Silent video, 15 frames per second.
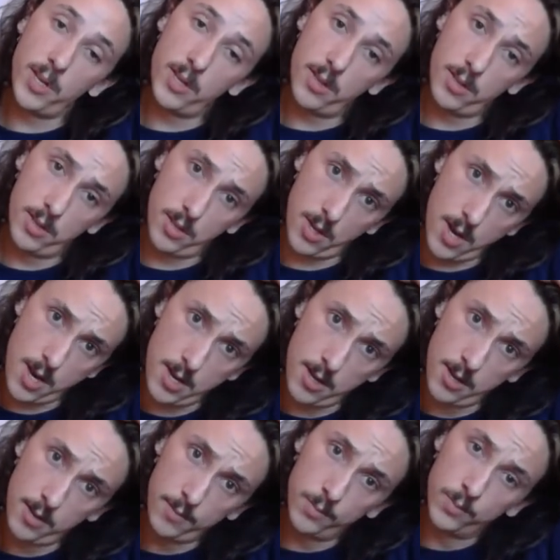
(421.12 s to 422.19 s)
to the side.
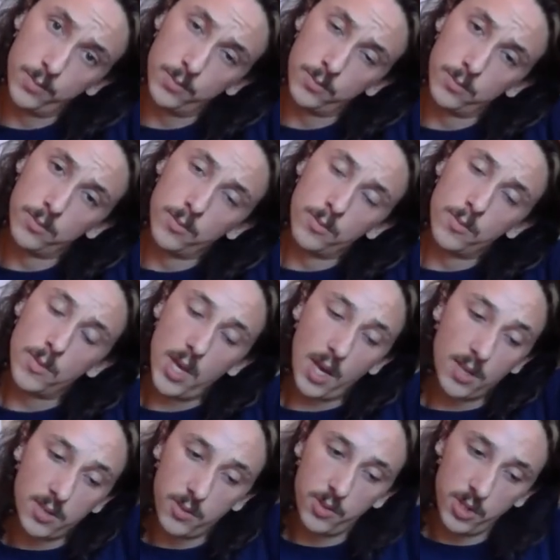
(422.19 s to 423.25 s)
Yeah,
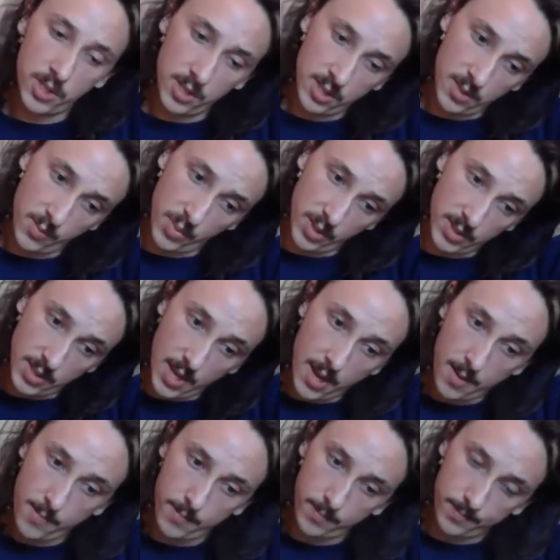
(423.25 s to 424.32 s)
so just as simple as that.